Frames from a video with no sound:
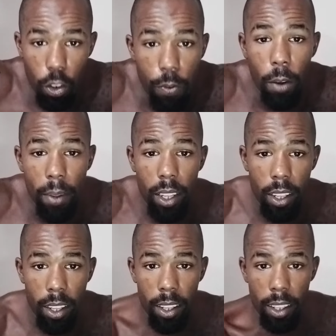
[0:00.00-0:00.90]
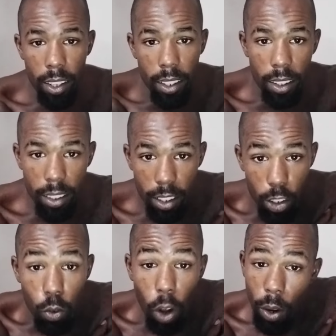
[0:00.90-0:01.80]
You feel me?
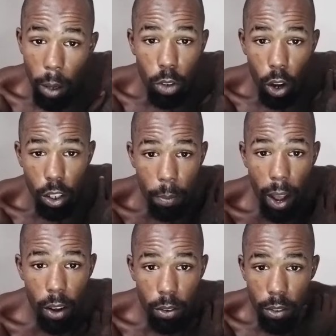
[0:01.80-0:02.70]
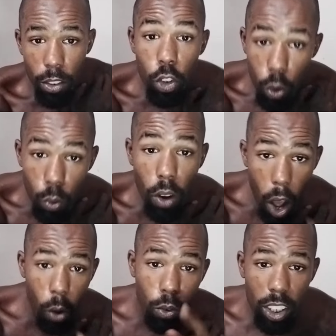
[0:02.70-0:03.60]
You know what I'm talking about. You
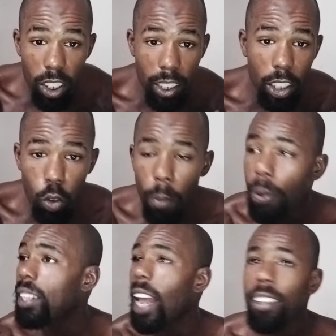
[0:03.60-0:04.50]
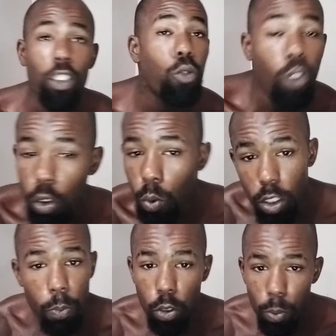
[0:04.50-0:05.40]
know the shit that you were putting out that you know you
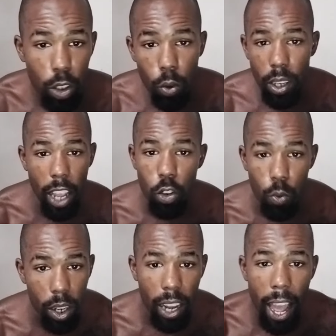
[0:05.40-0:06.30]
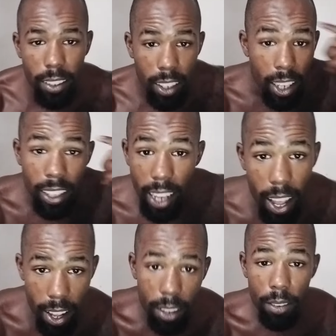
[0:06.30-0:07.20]
wasn't supposed to be doing, and you realize,
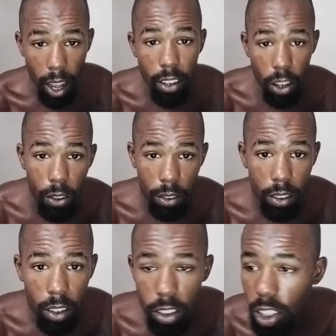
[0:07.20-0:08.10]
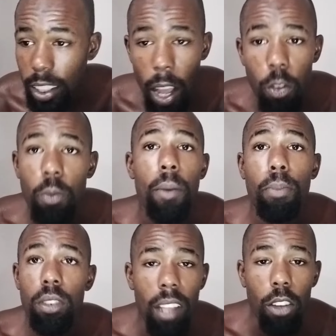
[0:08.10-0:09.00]
yeah, I know. Shit that was being
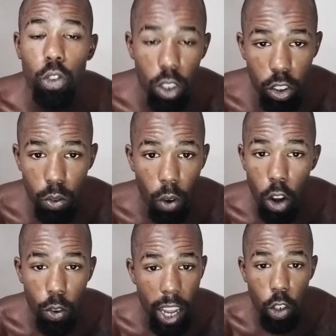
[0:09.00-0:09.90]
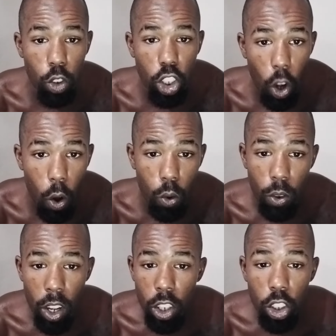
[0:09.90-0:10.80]
pushed out towards you, all you got to do is
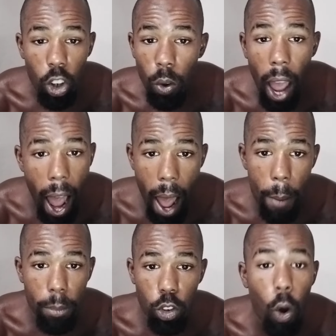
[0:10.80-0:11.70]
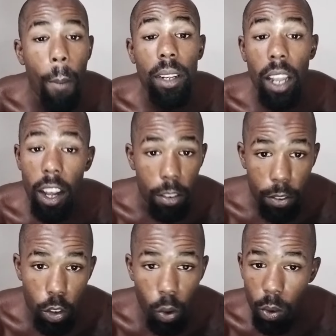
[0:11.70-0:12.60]
show the op, show them
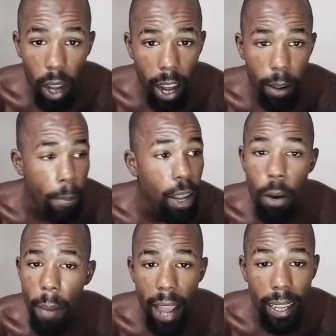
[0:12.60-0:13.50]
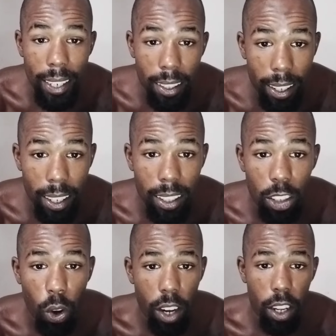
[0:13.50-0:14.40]
love. You don't got to mirror back anything that
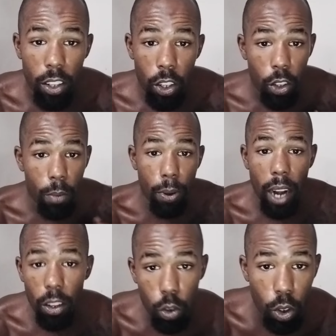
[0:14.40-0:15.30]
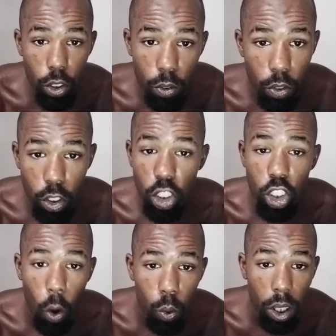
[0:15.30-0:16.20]
they try to put out towards you. Just
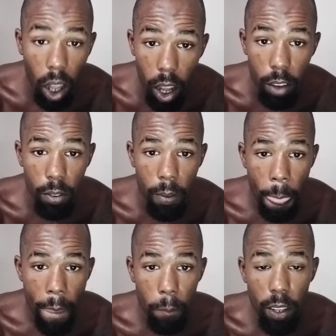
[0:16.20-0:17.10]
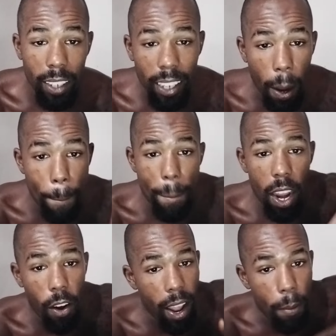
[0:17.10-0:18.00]
show love. I'm saying that's like a
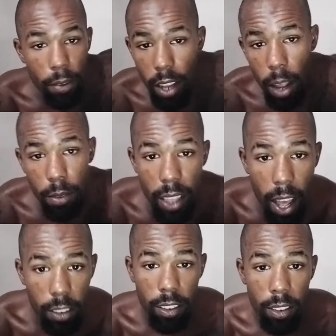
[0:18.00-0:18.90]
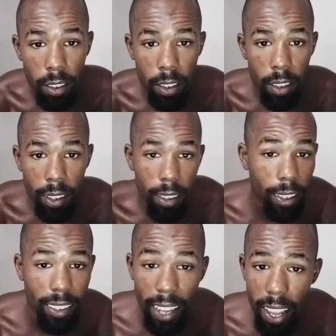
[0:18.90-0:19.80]
mirror times 1,000.
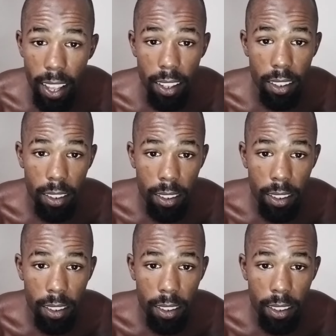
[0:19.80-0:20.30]
That's it.